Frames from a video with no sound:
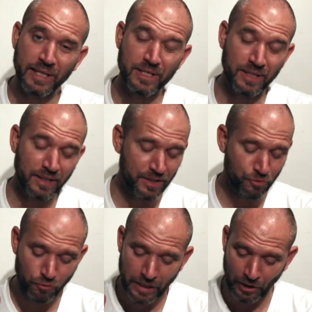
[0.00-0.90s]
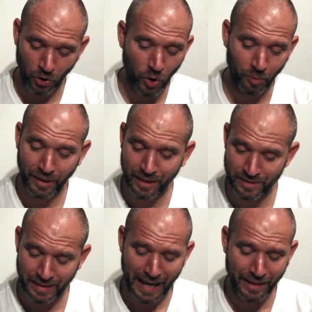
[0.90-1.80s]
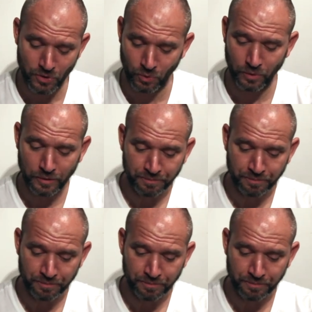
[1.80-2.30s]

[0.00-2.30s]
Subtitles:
easy, it's really not complicated at all.